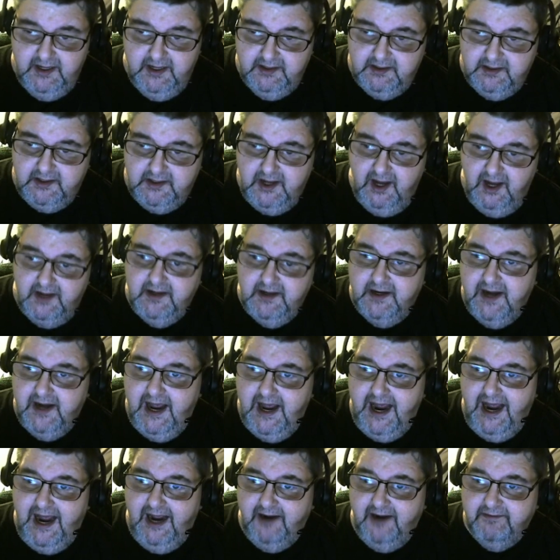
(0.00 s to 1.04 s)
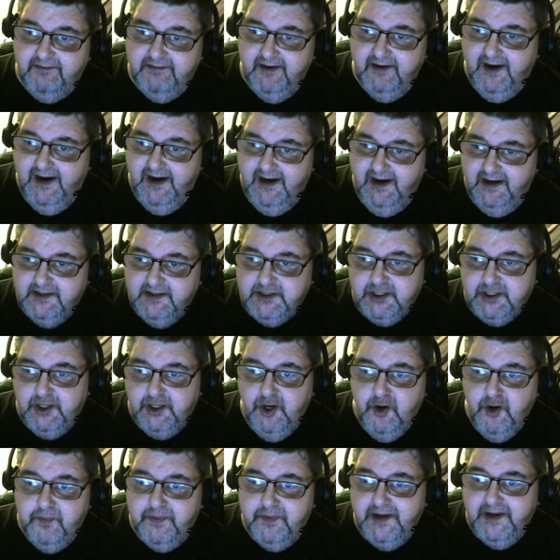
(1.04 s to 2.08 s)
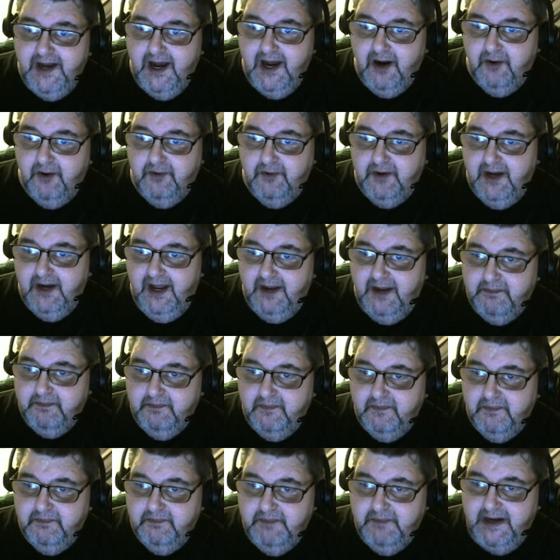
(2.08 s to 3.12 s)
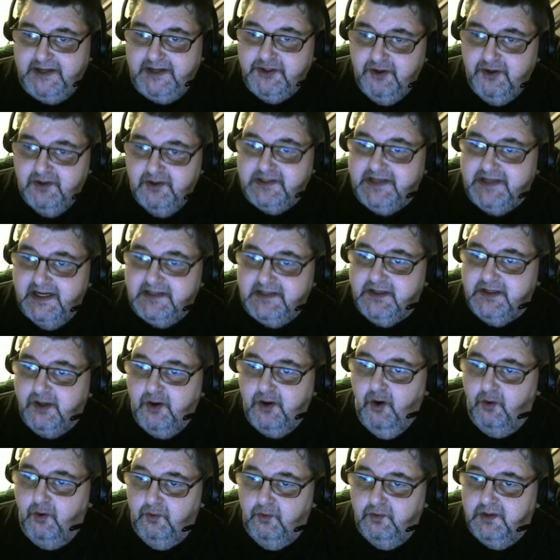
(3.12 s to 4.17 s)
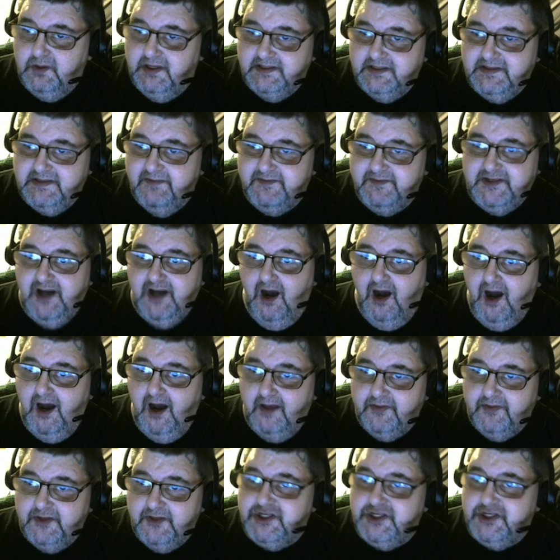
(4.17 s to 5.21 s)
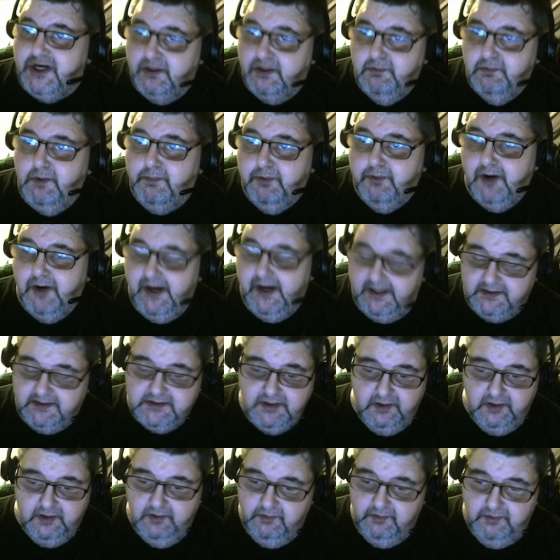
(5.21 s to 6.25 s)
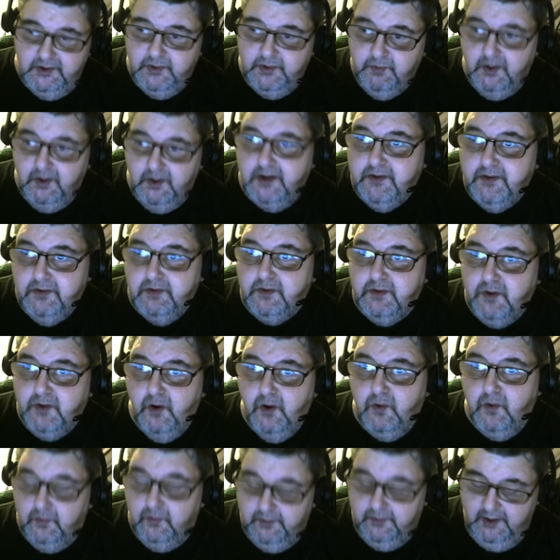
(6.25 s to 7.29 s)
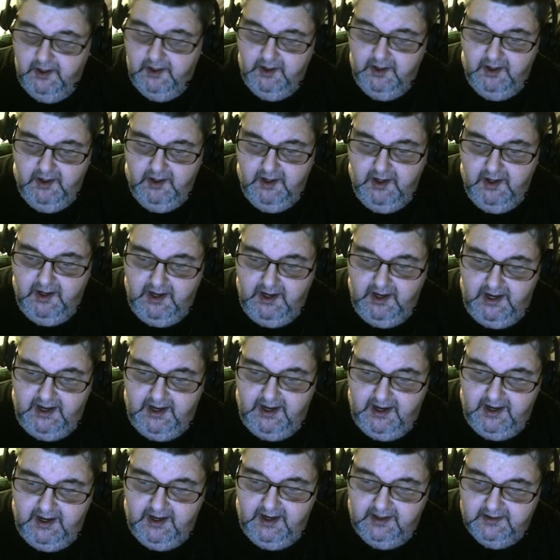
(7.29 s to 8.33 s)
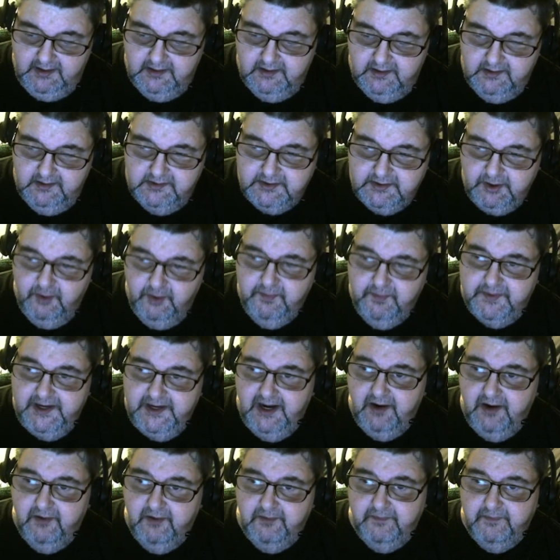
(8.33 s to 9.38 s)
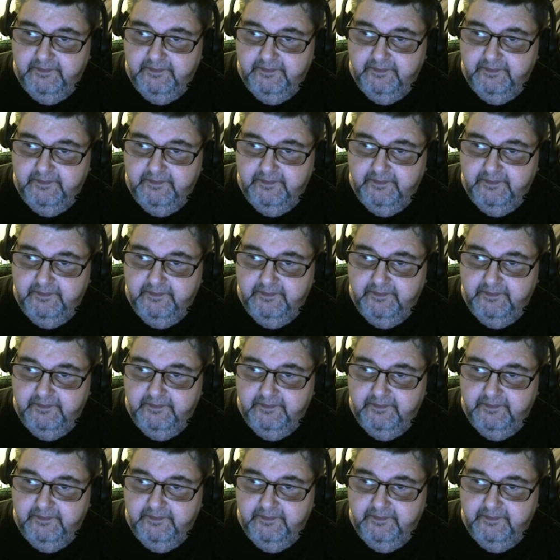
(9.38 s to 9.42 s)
cut it in half, scoop it out, and make sure it's nice and cold, because if it's hot, the shell will break. So you want to do it cold. And scoop it out,